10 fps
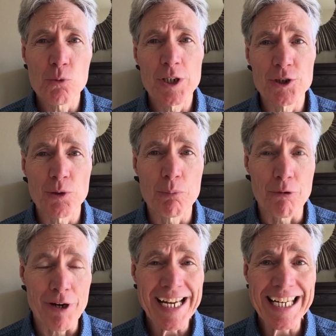what your
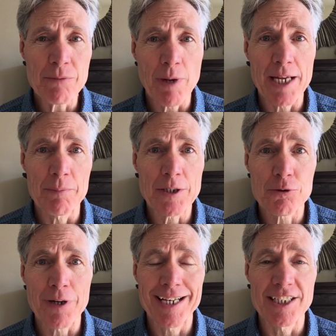brain might be
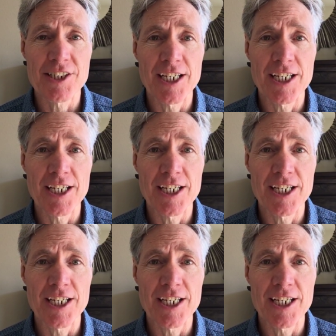trying to